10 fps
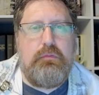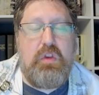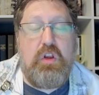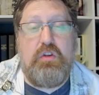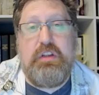
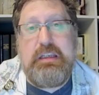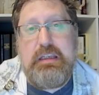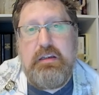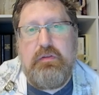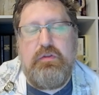Learn to
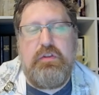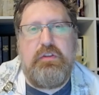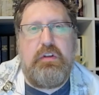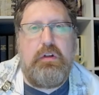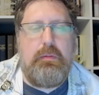give just a
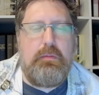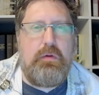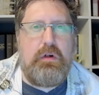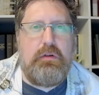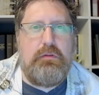little bit more.